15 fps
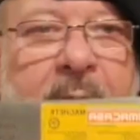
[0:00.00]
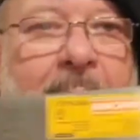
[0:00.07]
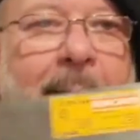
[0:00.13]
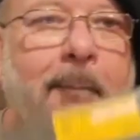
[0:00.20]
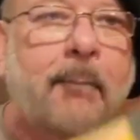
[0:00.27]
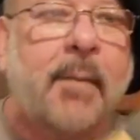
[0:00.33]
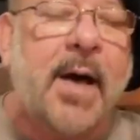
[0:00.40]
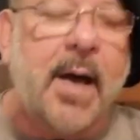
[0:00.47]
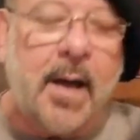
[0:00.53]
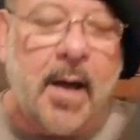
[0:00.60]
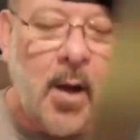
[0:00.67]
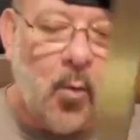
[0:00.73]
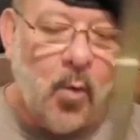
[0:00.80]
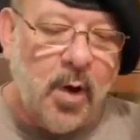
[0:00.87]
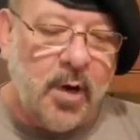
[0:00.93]
But I
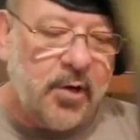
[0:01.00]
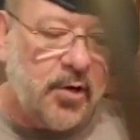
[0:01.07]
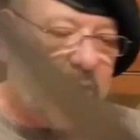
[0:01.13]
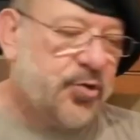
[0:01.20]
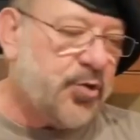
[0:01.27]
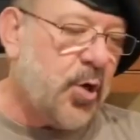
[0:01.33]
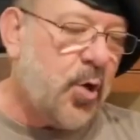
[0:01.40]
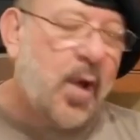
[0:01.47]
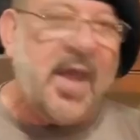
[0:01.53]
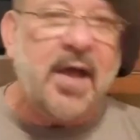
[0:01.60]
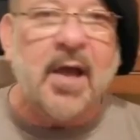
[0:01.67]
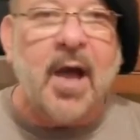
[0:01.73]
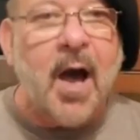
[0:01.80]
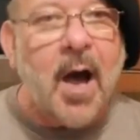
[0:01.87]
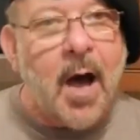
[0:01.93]
wanted to show a
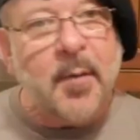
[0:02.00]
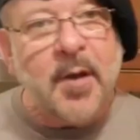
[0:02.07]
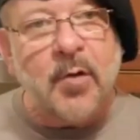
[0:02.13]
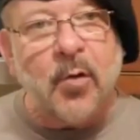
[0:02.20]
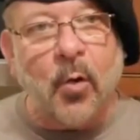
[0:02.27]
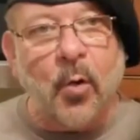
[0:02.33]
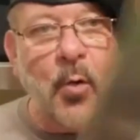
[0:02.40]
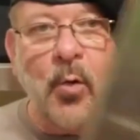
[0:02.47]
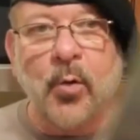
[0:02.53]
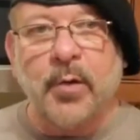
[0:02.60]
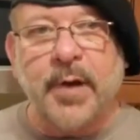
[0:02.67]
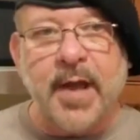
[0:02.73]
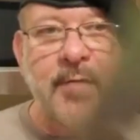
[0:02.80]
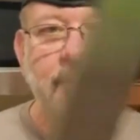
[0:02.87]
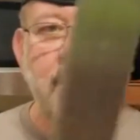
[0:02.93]
common old
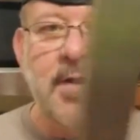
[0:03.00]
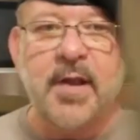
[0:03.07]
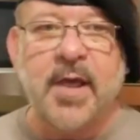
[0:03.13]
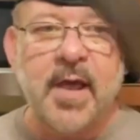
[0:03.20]
everyday